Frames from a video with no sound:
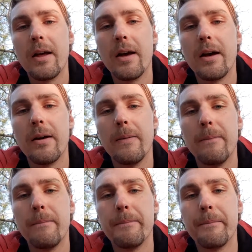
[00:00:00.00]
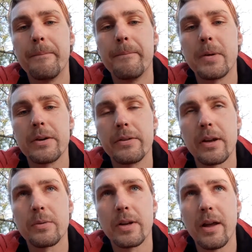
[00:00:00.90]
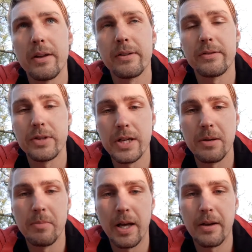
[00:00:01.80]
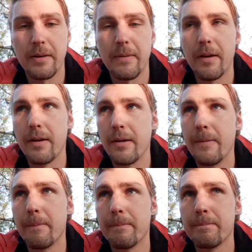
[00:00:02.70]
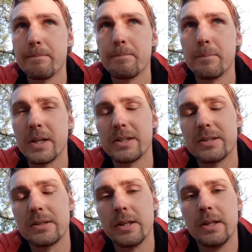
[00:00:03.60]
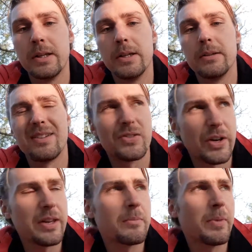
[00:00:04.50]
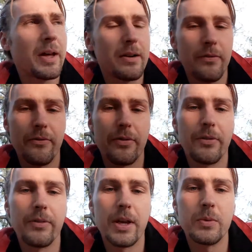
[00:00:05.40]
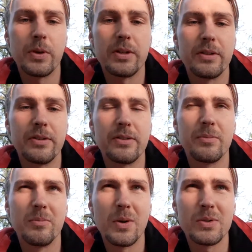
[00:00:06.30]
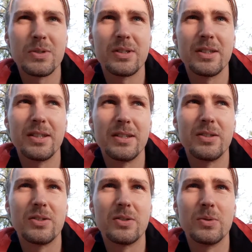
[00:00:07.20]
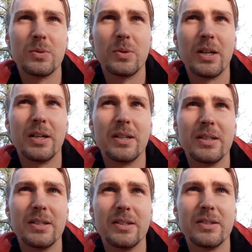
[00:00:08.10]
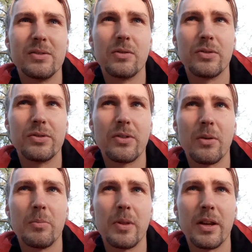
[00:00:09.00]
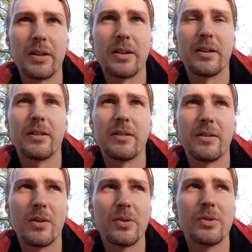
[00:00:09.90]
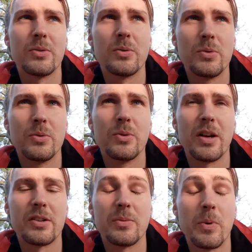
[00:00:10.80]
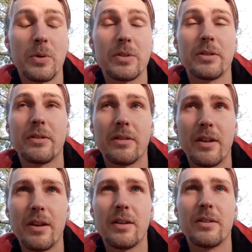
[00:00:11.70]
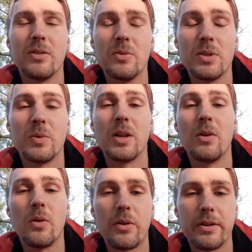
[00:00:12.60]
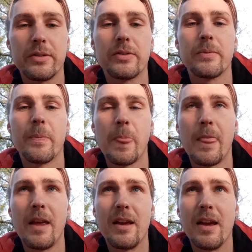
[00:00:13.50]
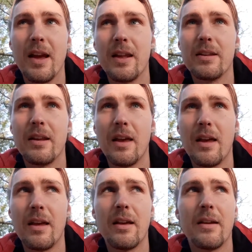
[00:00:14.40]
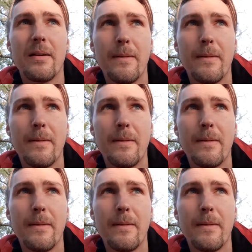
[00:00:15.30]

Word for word: um, because that one has a trading ban. Um, but the trading ban for that one is mostly to uh, to stop like those who export it. They do it with lorries, and uh,